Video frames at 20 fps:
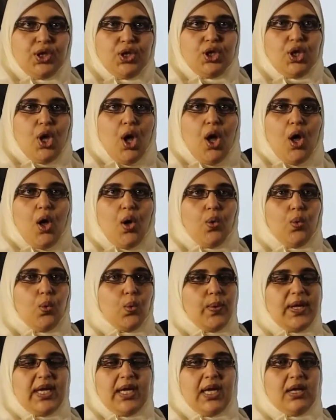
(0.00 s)
No,
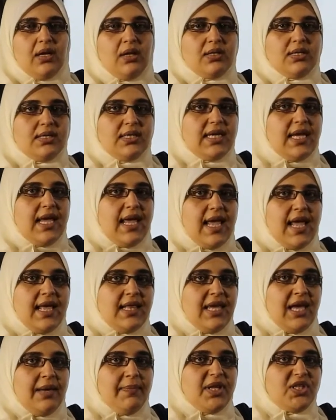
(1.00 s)
we cannot see
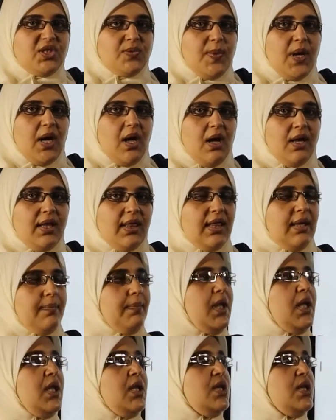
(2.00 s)
any image behind them.